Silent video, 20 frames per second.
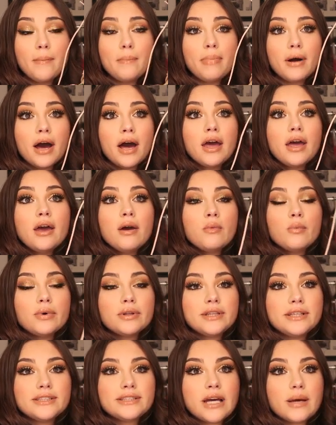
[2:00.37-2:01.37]
But
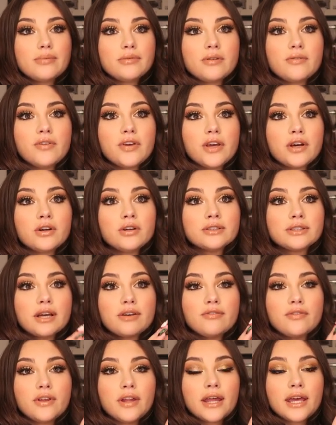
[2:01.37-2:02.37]
with these types of heels,
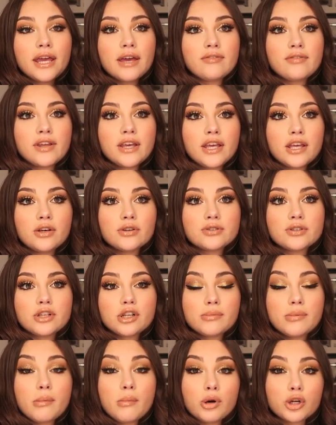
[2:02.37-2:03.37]
I feel like if the heel is a little bit